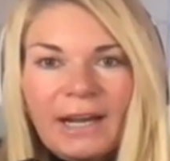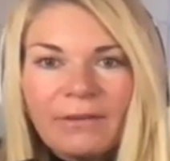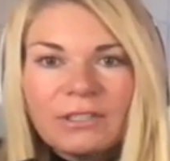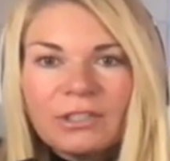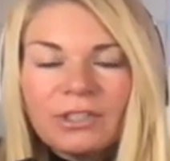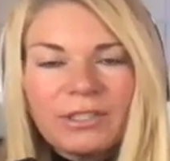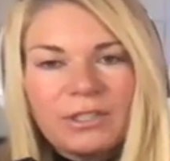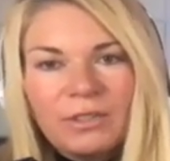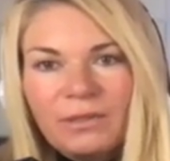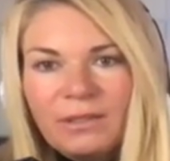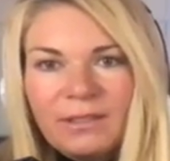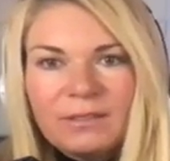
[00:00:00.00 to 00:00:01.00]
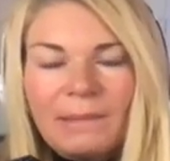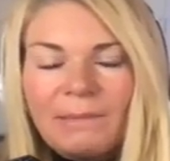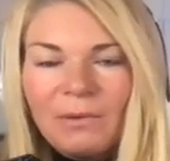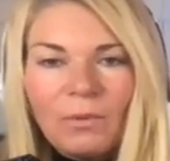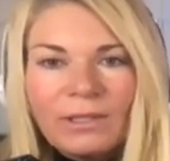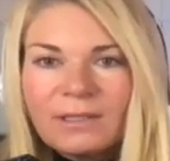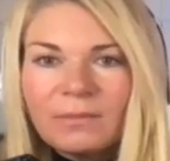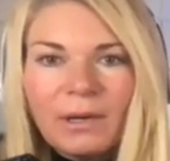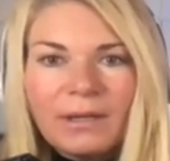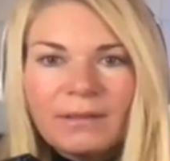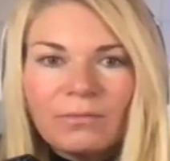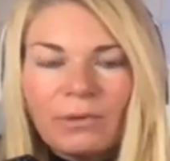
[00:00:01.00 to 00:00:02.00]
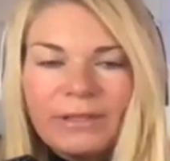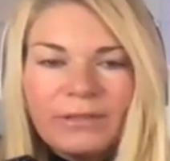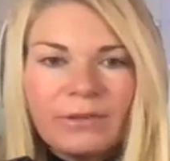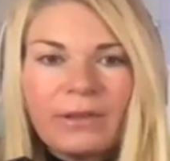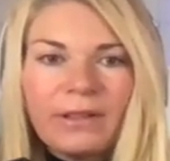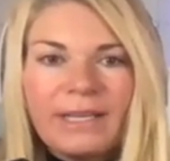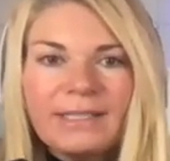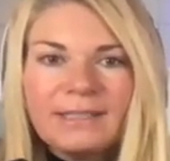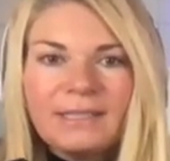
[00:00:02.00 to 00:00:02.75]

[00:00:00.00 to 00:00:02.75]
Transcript: I would suggest doing this maybe once a month, running through the list